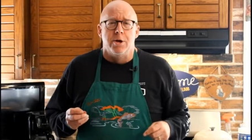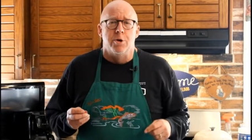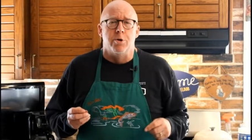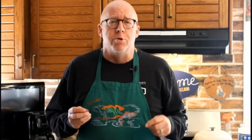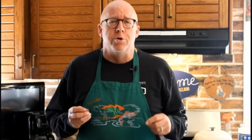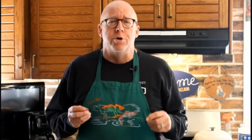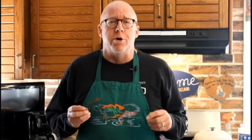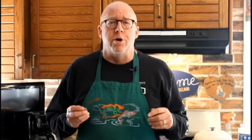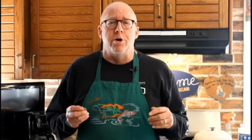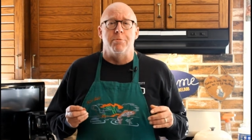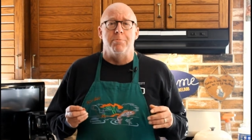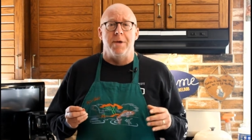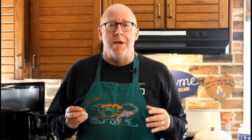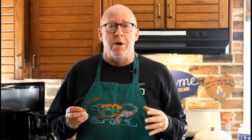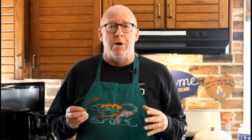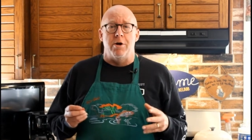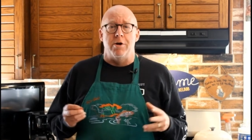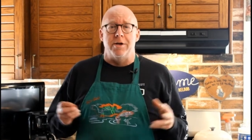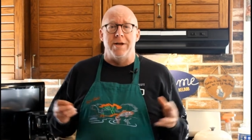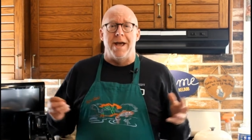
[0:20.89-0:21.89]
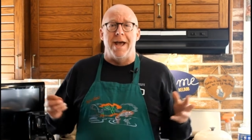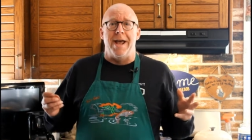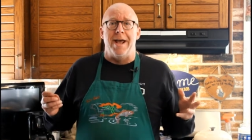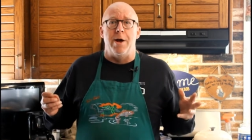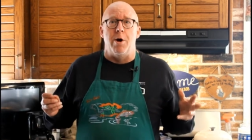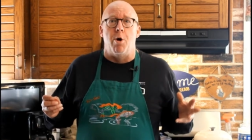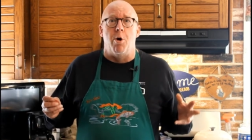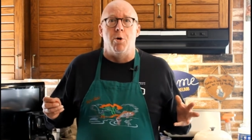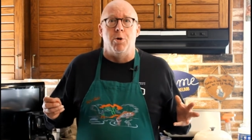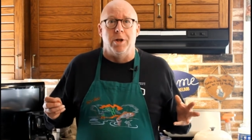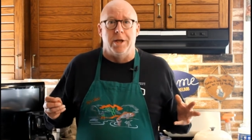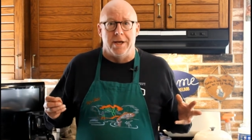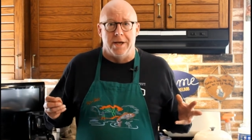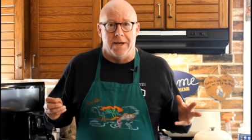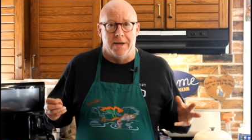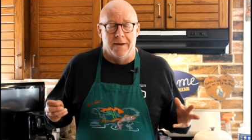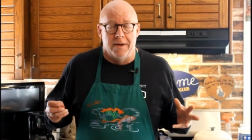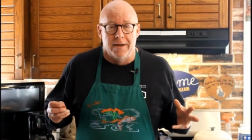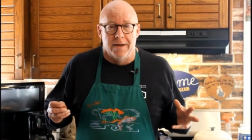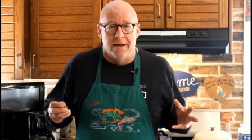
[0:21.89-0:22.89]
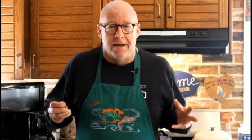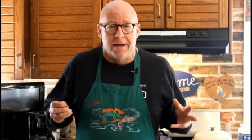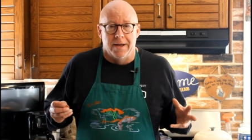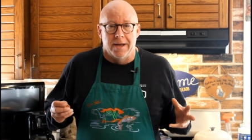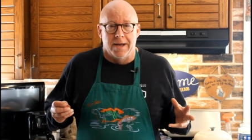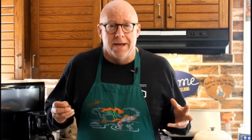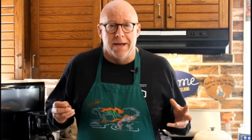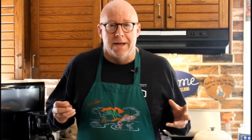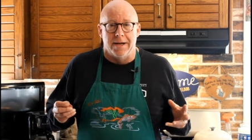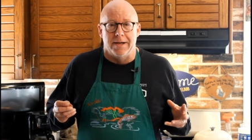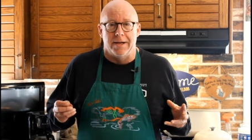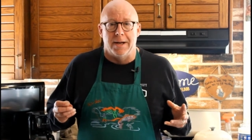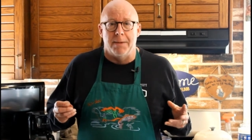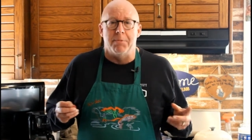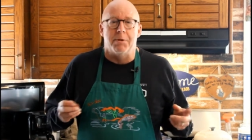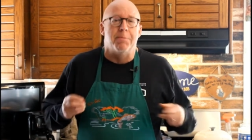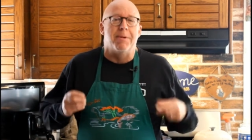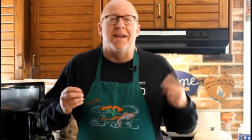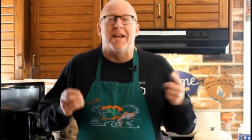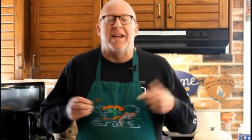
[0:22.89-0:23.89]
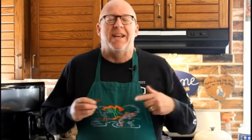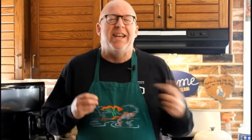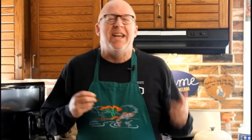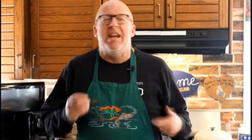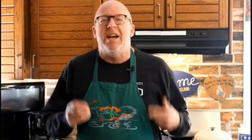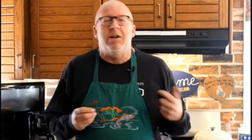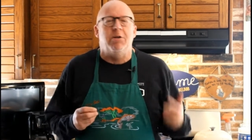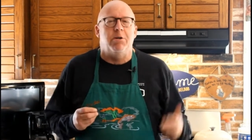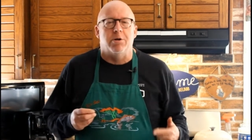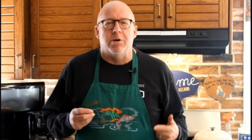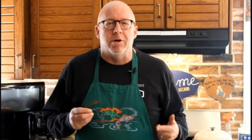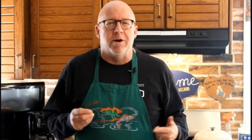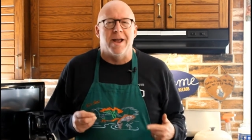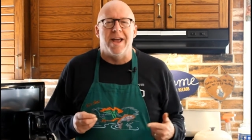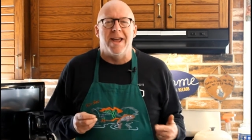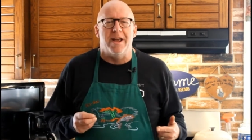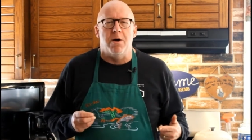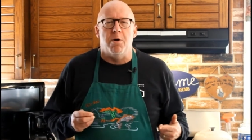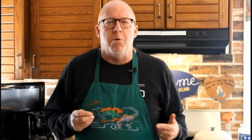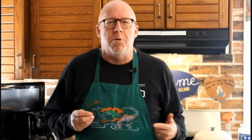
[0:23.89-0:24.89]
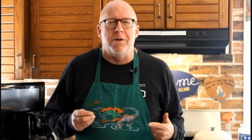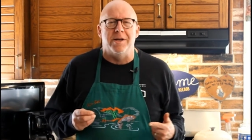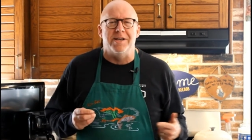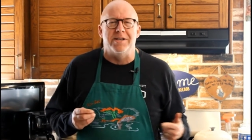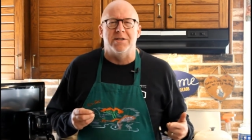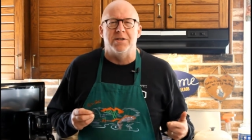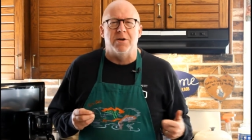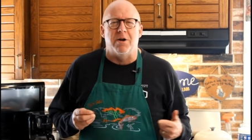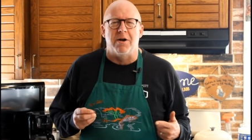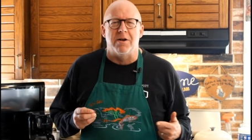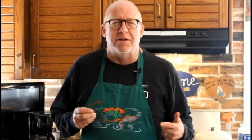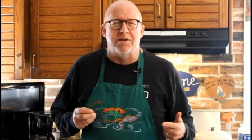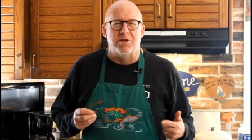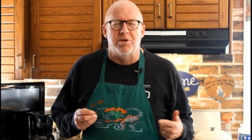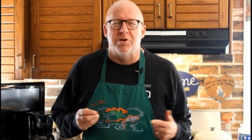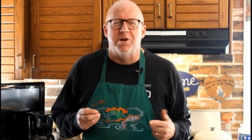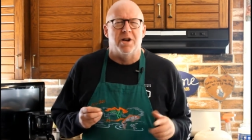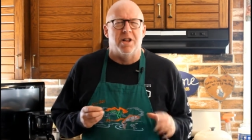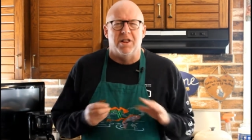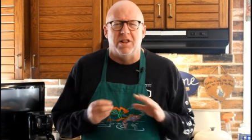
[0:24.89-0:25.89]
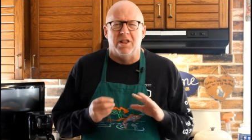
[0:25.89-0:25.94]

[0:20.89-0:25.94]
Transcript: who turned me on to aioli and I'm going to make a killer aioli sauce. You're going